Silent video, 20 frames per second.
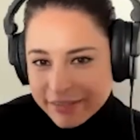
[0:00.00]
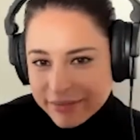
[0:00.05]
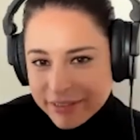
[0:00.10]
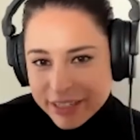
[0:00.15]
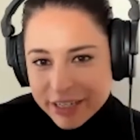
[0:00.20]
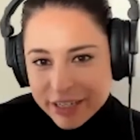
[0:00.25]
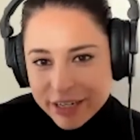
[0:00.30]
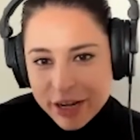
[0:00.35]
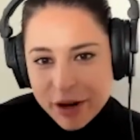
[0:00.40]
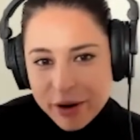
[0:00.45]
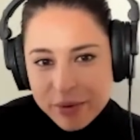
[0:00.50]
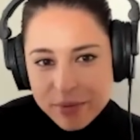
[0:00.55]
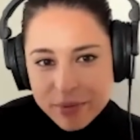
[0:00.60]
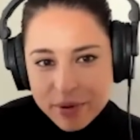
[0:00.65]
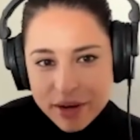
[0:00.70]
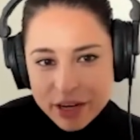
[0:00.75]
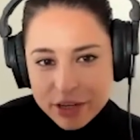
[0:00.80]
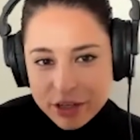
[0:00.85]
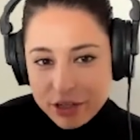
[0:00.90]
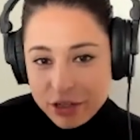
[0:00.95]
You know,
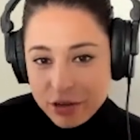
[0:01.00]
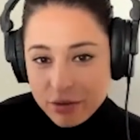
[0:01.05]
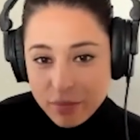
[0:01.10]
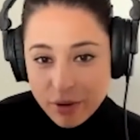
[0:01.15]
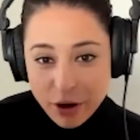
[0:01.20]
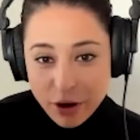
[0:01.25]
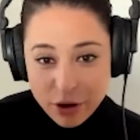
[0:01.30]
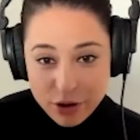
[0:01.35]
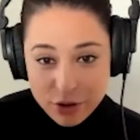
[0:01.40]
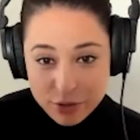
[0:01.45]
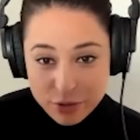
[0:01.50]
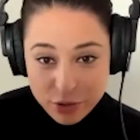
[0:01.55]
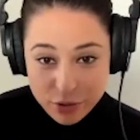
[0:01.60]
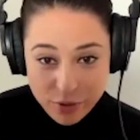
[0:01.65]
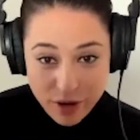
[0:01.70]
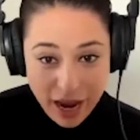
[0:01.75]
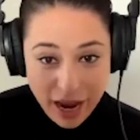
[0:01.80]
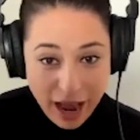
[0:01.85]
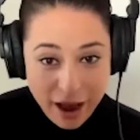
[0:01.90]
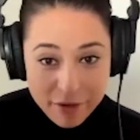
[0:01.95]
do you, are you, do you
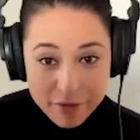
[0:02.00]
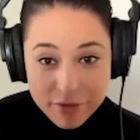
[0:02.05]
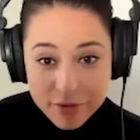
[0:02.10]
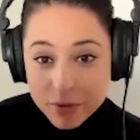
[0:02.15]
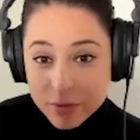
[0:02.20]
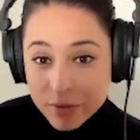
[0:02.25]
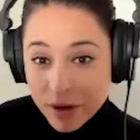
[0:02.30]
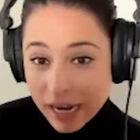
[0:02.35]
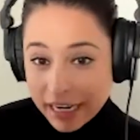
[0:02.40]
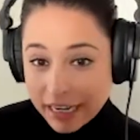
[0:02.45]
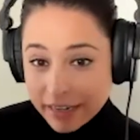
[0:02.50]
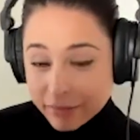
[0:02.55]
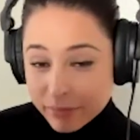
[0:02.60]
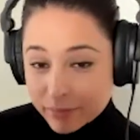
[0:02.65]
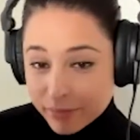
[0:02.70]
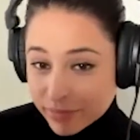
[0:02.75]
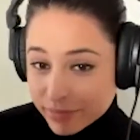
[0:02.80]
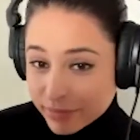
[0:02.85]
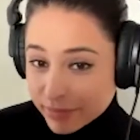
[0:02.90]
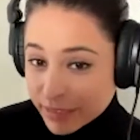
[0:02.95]
have the right
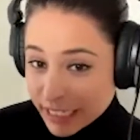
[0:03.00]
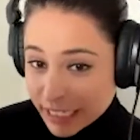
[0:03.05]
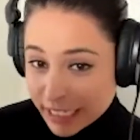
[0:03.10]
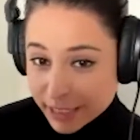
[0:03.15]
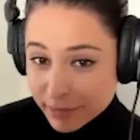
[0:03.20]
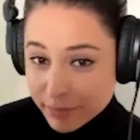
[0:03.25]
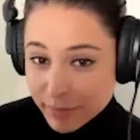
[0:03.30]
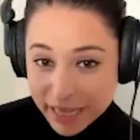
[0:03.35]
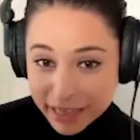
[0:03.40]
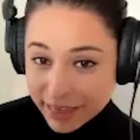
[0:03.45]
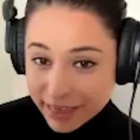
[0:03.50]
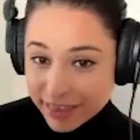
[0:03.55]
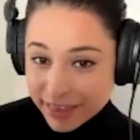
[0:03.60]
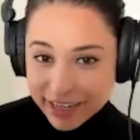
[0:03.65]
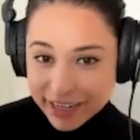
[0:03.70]
Lee Smith?